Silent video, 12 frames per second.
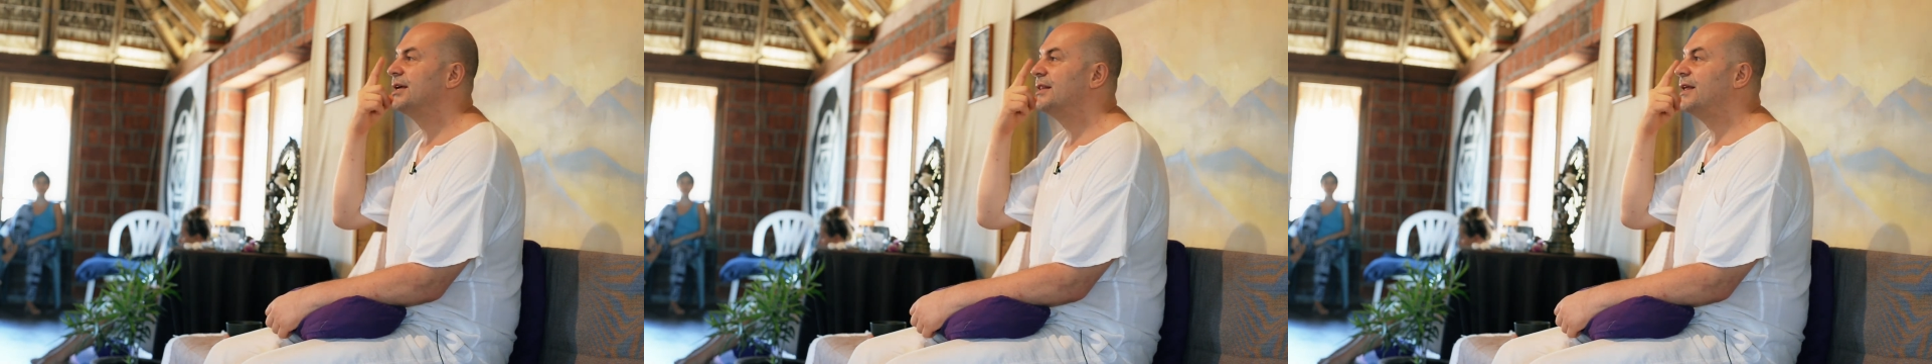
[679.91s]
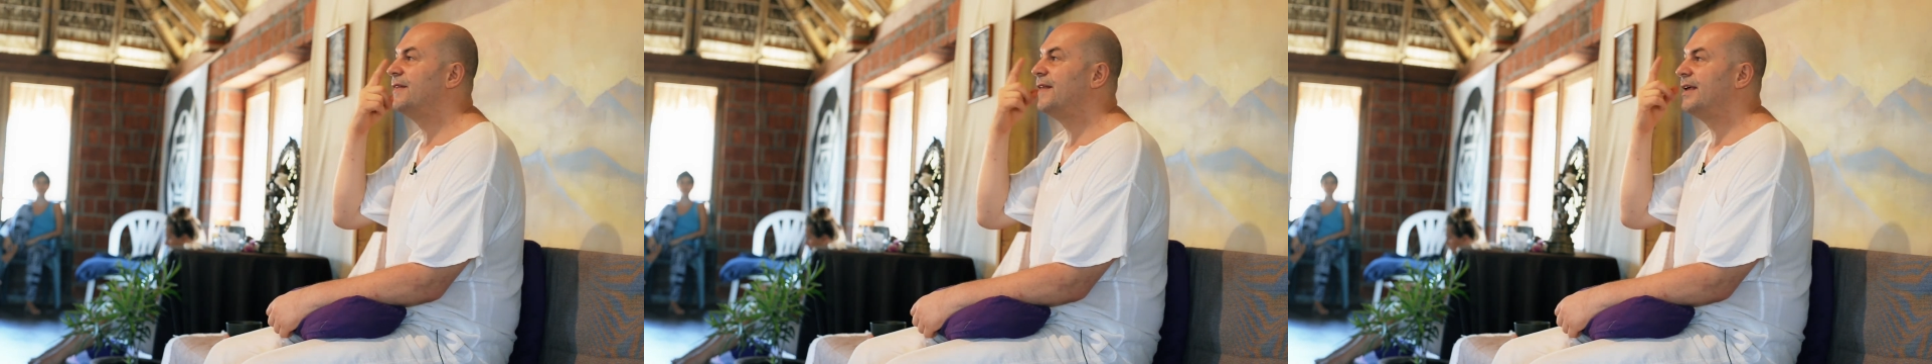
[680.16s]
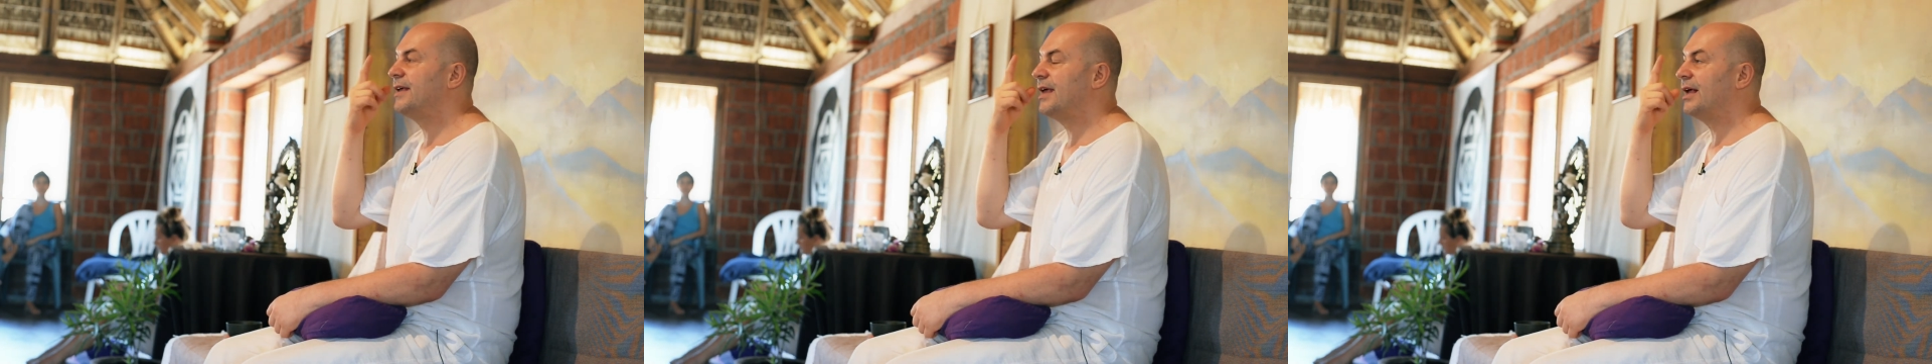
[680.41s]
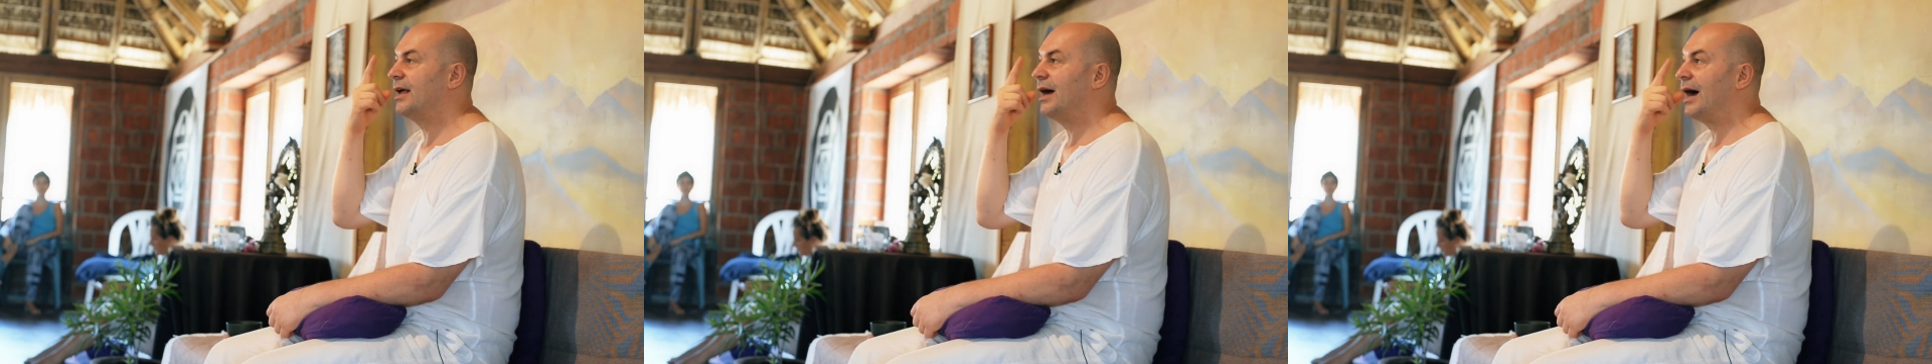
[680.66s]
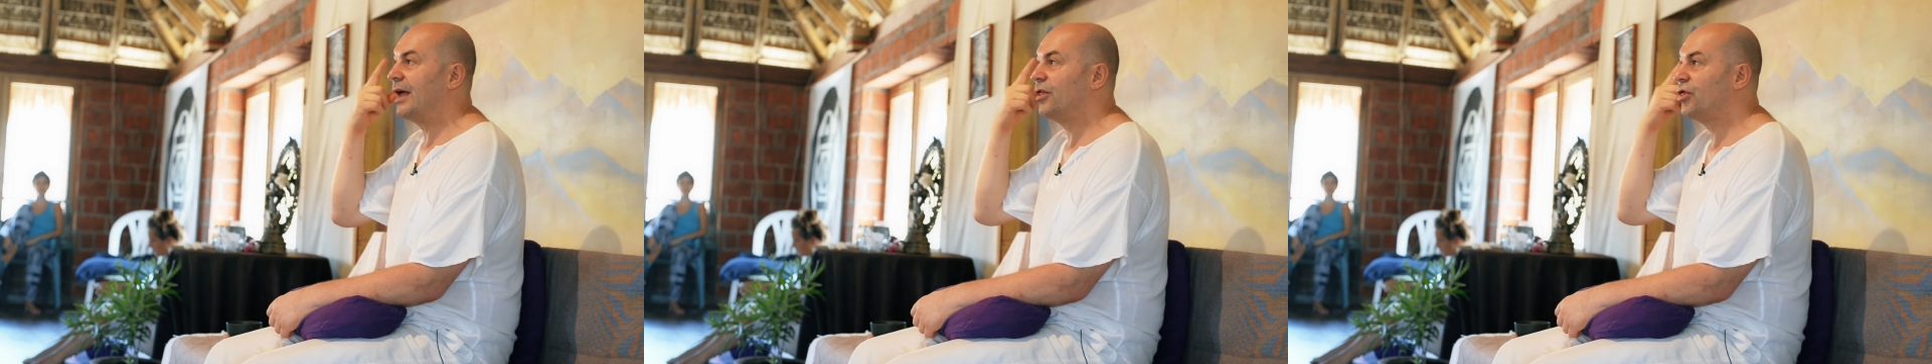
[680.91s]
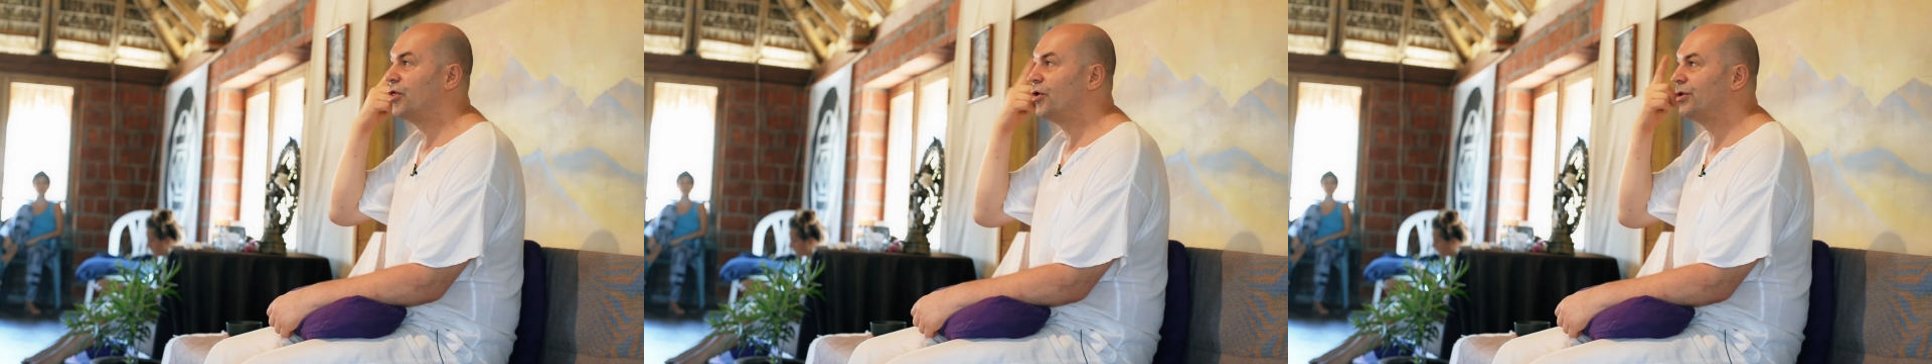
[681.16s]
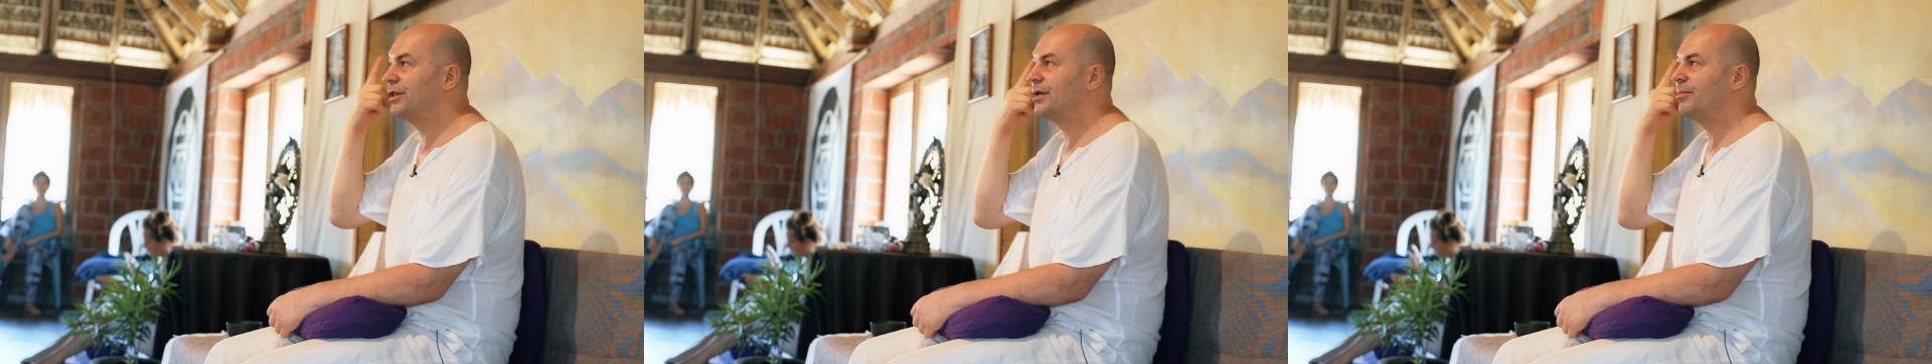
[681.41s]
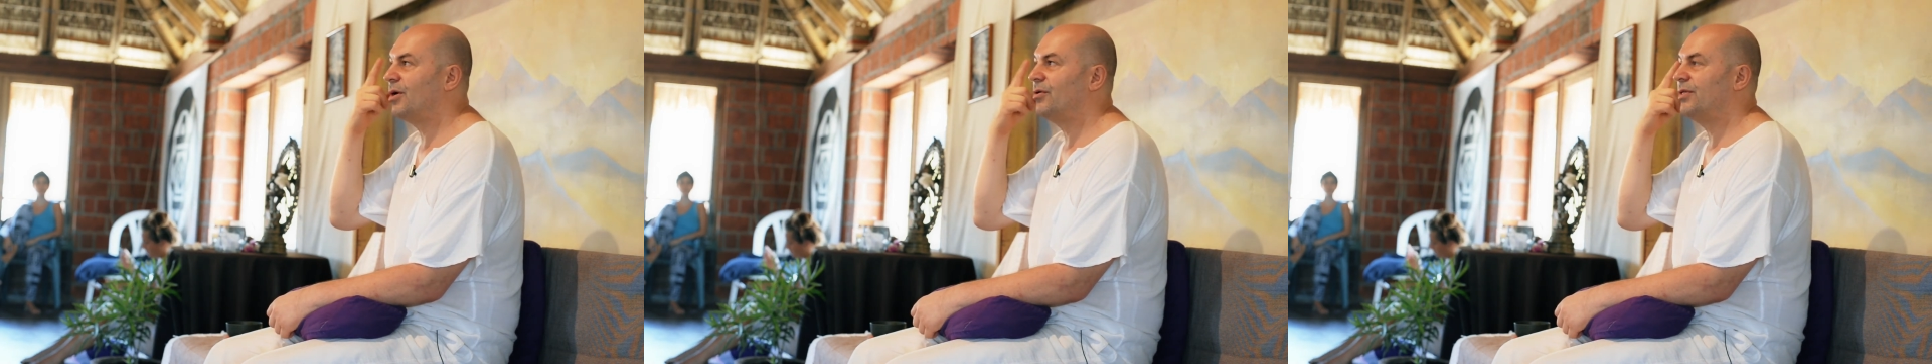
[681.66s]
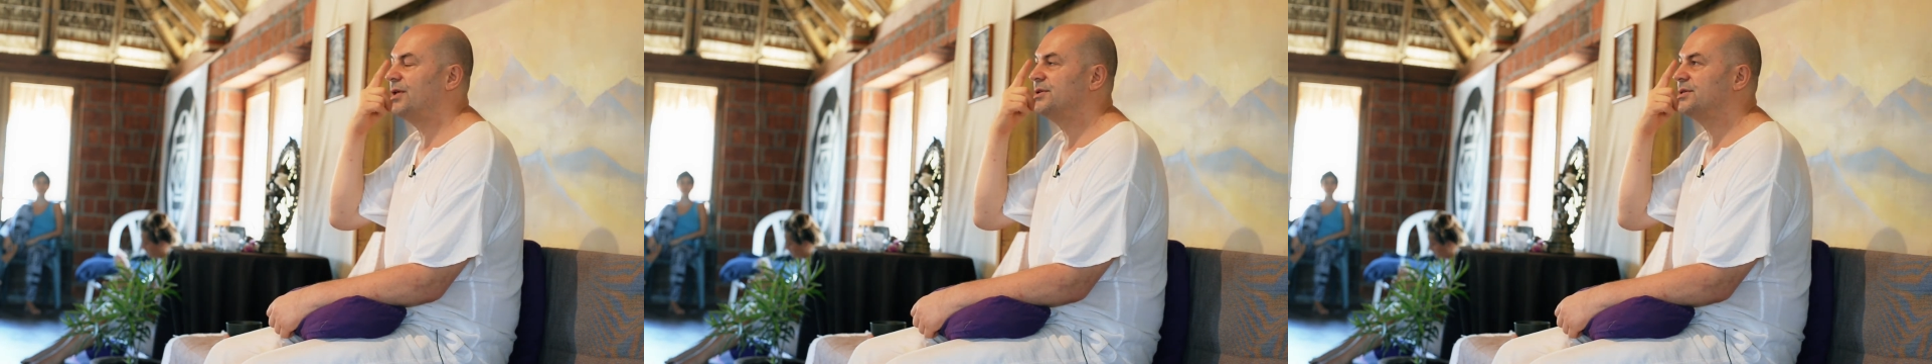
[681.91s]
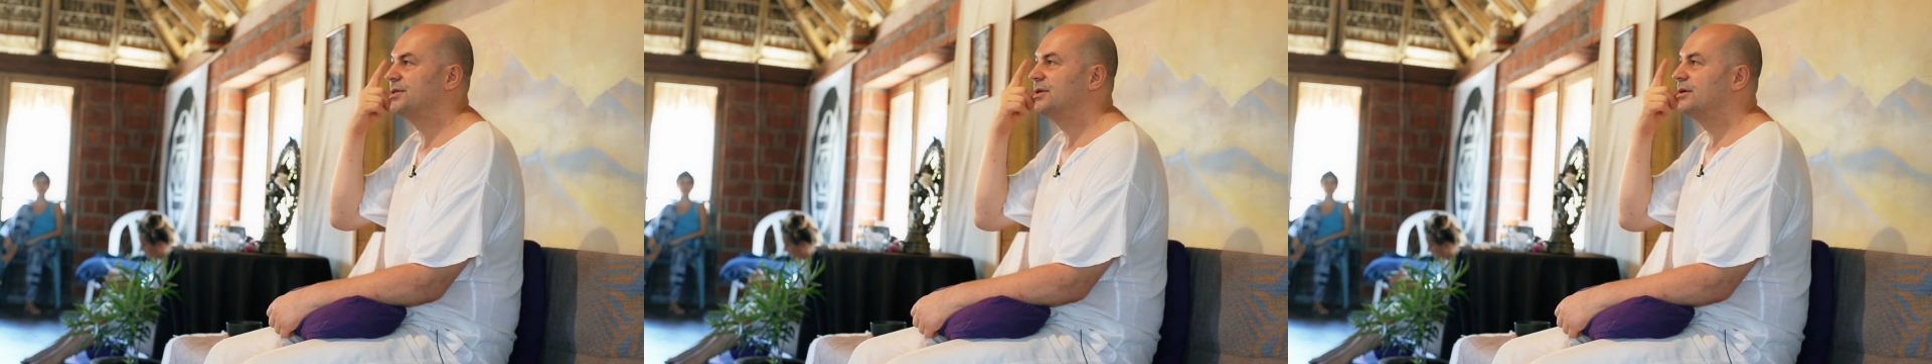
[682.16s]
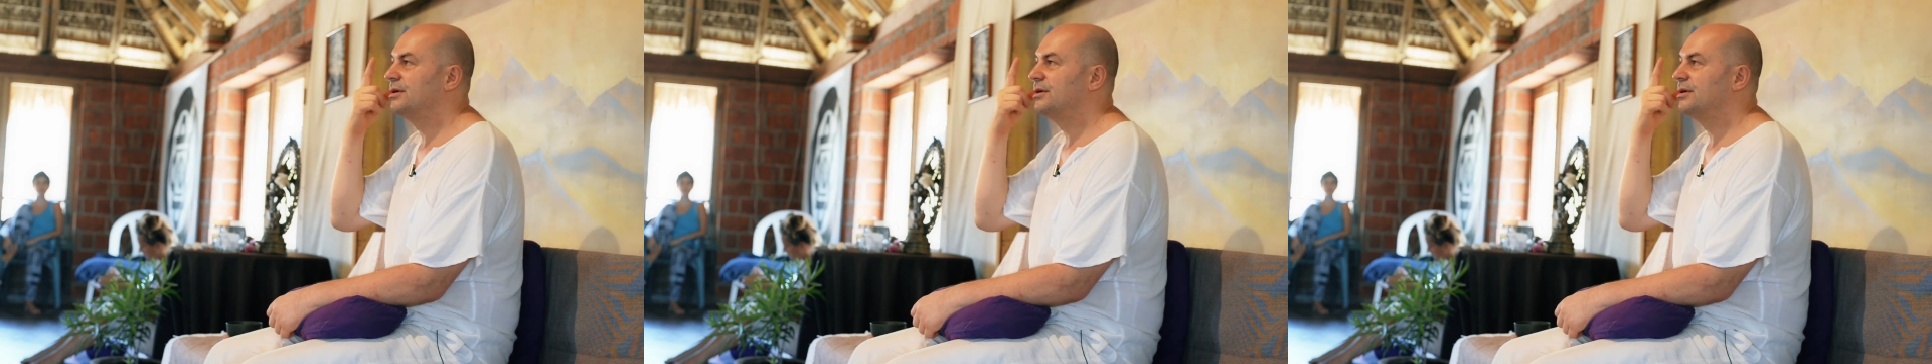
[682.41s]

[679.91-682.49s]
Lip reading: the thinking, I thought about this.